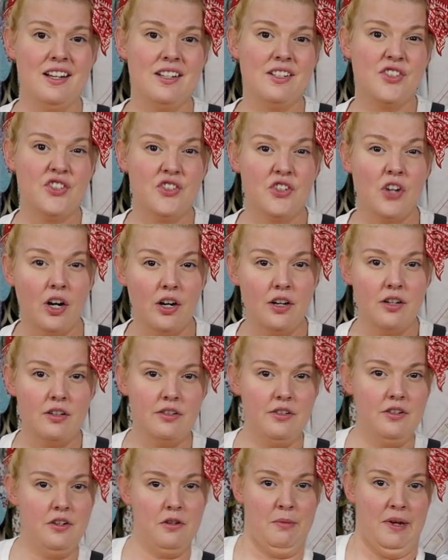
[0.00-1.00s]
start
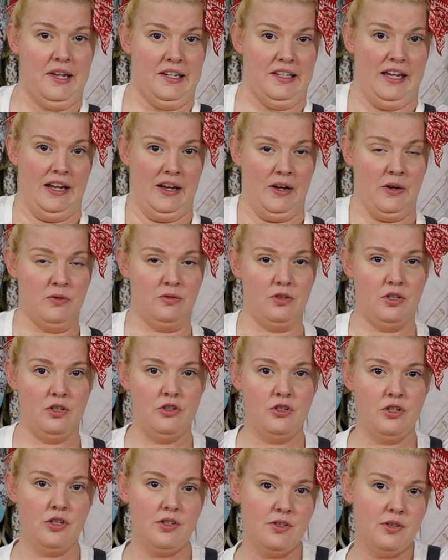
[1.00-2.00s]
your bedgown
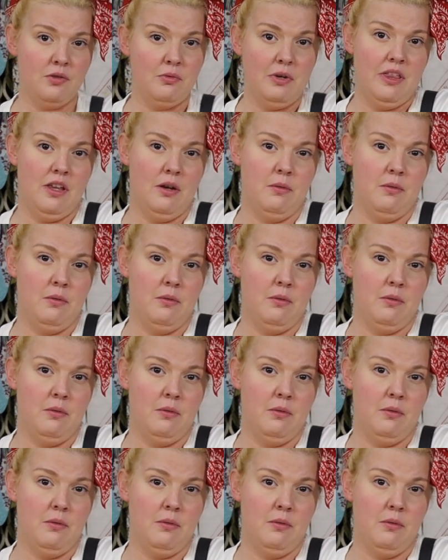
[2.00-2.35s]
just the way